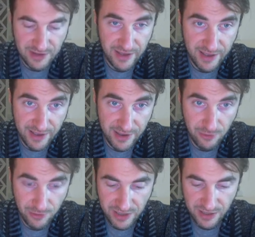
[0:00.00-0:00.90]
How
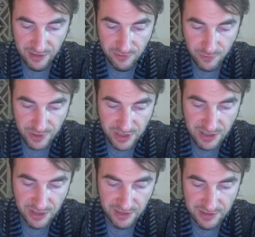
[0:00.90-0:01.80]
can we
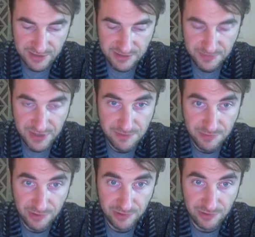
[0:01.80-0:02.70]
as
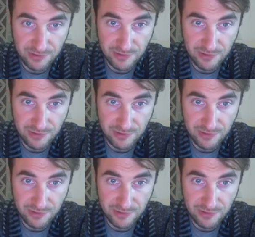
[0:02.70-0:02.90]
people,